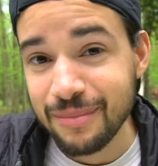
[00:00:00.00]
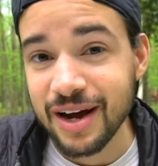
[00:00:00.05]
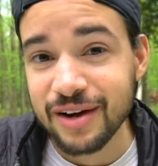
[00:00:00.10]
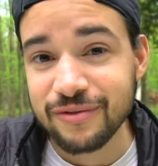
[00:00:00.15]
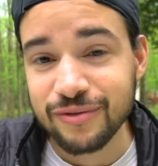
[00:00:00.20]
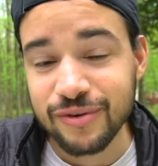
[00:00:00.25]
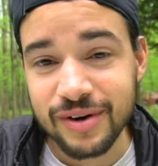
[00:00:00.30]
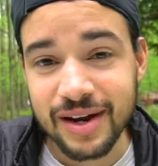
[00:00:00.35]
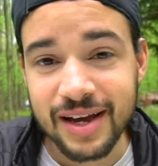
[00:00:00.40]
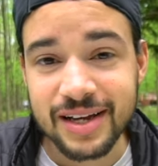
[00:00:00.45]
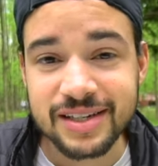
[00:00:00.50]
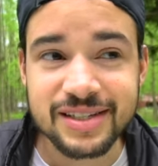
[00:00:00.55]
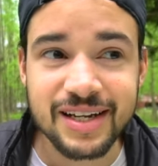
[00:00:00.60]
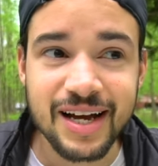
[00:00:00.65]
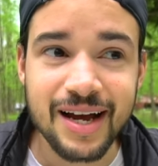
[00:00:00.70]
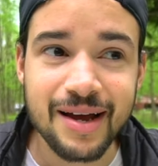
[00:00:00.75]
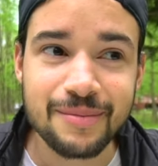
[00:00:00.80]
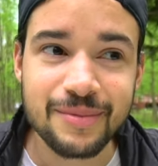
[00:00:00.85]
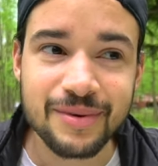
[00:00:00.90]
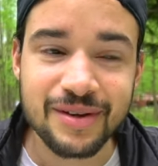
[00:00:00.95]
mind for next
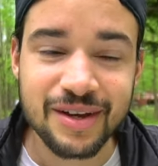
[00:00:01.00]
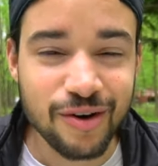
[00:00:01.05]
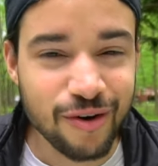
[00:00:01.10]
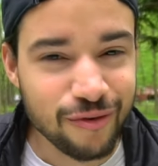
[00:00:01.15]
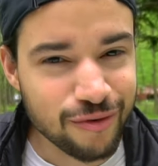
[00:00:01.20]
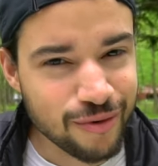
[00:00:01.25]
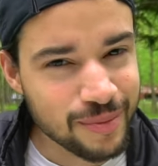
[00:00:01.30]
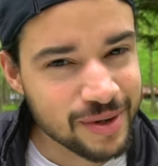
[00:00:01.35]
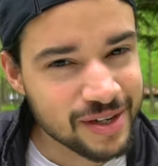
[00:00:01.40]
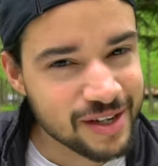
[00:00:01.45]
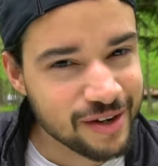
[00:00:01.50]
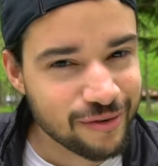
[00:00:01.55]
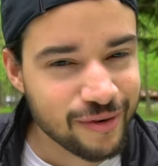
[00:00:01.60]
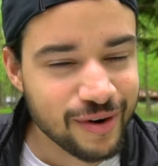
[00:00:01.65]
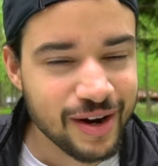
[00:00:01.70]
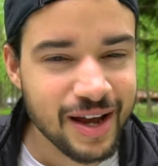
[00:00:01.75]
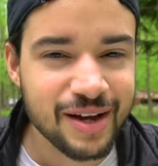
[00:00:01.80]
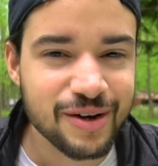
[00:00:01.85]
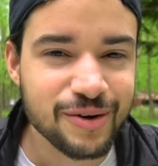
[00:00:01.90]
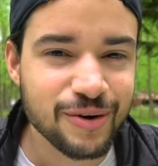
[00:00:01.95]
time, go from a
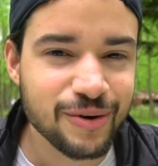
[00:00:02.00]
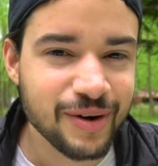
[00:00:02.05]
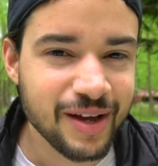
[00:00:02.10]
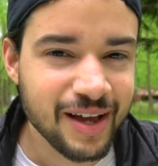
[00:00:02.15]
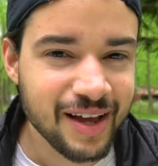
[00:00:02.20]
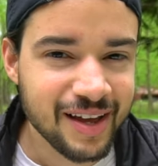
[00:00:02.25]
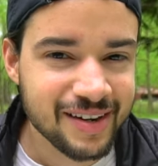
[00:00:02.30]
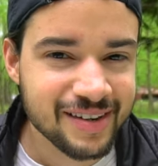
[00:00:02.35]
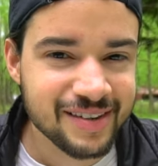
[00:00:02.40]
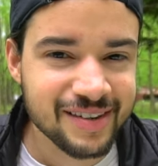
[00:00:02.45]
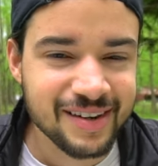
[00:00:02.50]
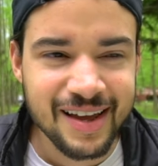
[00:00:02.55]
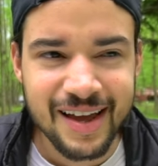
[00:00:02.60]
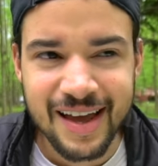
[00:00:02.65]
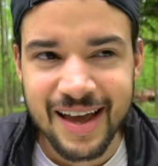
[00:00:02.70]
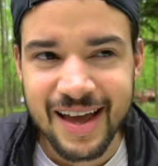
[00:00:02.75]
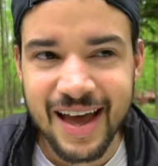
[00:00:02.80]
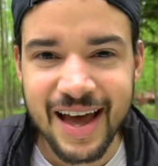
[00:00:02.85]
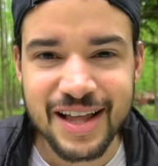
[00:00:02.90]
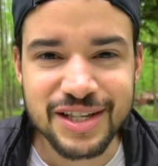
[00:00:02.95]
different angle and,
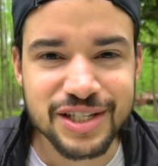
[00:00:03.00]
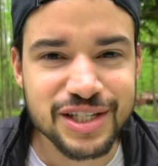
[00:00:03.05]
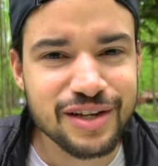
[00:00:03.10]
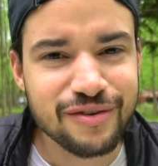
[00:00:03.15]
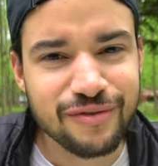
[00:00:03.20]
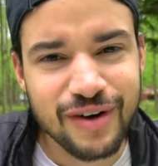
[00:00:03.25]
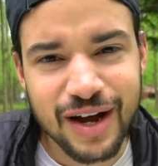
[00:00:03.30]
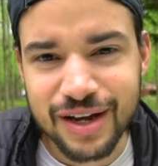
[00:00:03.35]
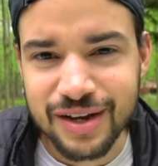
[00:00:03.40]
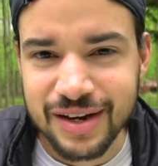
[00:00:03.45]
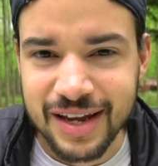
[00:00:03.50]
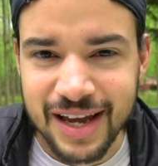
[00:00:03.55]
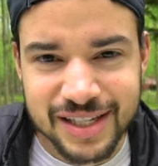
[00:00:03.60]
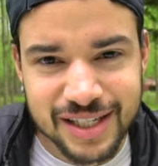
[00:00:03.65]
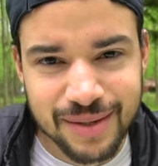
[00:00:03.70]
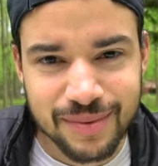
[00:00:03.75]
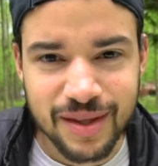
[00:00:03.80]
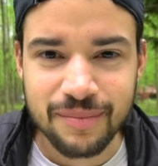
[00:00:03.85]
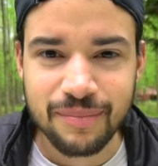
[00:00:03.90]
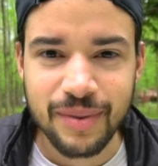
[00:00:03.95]
and see if I could get
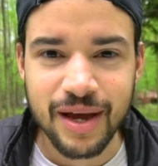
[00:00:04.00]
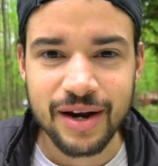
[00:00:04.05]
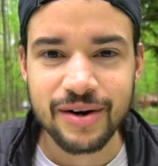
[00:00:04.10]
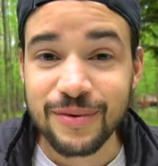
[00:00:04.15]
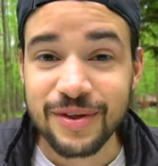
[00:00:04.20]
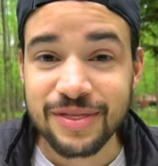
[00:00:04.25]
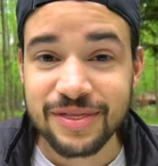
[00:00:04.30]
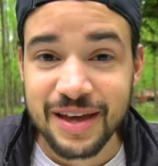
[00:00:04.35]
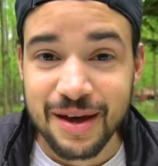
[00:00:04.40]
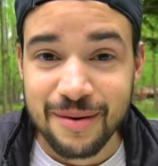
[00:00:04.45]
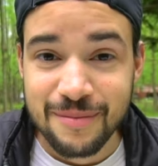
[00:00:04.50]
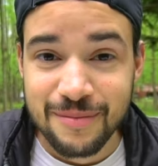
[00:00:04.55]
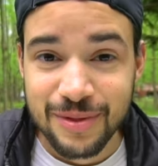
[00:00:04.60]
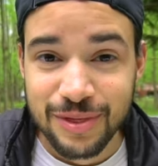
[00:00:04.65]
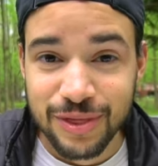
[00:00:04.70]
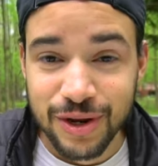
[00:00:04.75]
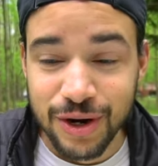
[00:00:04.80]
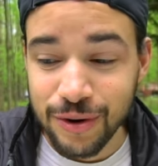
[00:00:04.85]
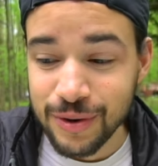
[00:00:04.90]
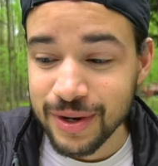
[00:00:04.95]
something better. With them
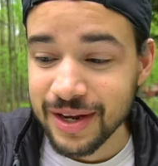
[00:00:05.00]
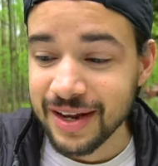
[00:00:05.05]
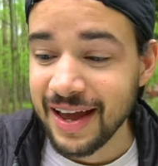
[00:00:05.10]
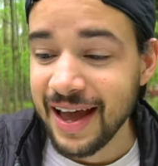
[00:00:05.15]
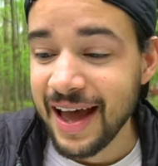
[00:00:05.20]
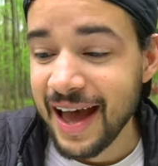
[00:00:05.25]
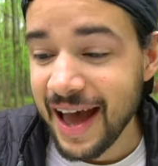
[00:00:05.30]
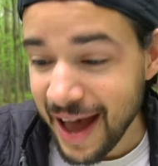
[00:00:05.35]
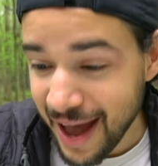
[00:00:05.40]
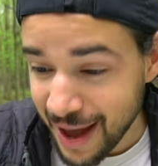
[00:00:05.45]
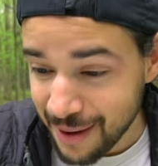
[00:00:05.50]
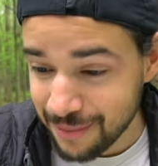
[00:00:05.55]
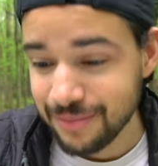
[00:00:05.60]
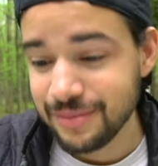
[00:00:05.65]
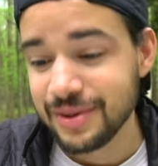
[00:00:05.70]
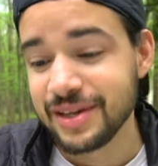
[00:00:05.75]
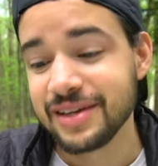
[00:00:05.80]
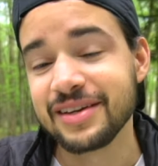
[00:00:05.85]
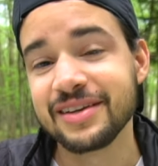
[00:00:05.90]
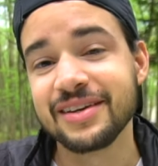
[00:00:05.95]
throwing it at
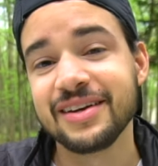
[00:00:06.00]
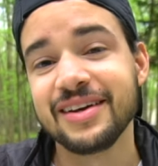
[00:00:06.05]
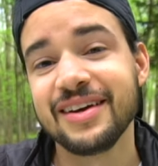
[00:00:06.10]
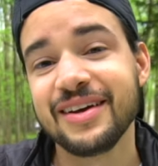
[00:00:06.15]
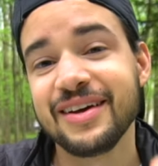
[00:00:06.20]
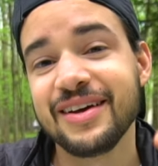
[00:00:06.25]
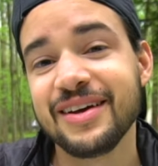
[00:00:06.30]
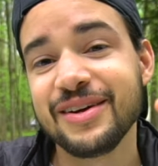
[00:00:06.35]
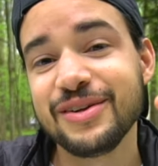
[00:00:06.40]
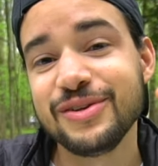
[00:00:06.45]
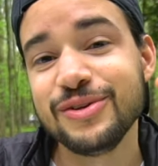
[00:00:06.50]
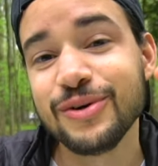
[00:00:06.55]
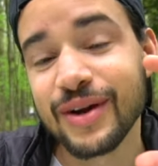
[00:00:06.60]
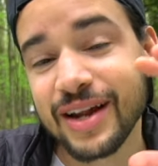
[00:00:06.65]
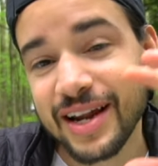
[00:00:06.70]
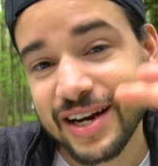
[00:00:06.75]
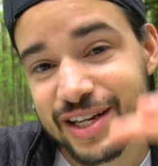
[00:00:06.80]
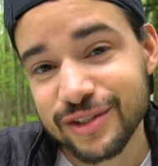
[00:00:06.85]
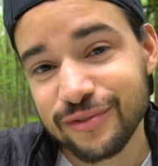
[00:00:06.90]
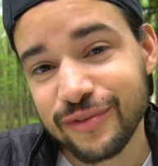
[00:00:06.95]
me,
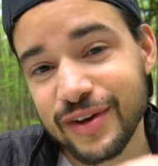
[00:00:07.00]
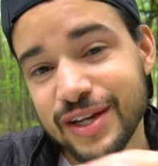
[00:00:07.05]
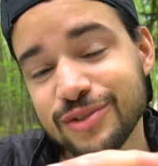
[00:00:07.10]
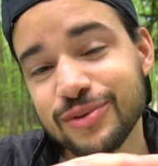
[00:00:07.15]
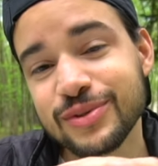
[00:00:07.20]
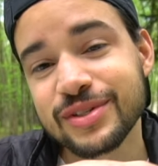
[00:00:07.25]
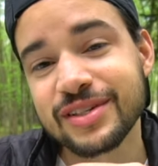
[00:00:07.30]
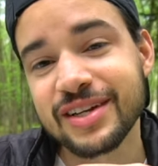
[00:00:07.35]
Nolani's face was